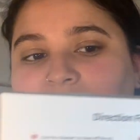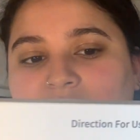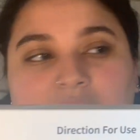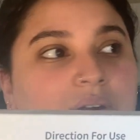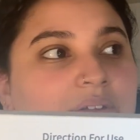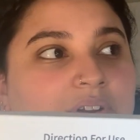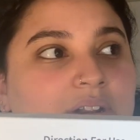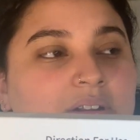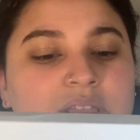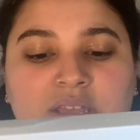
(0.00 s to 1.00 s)

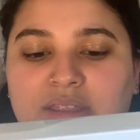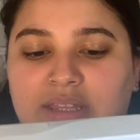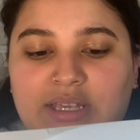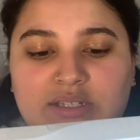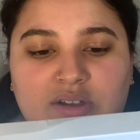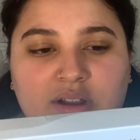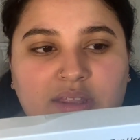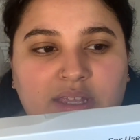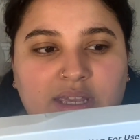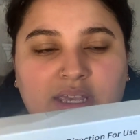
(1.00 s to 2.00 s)
However, these are
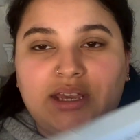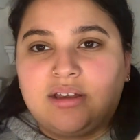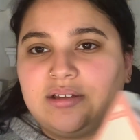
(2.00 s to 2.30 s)
it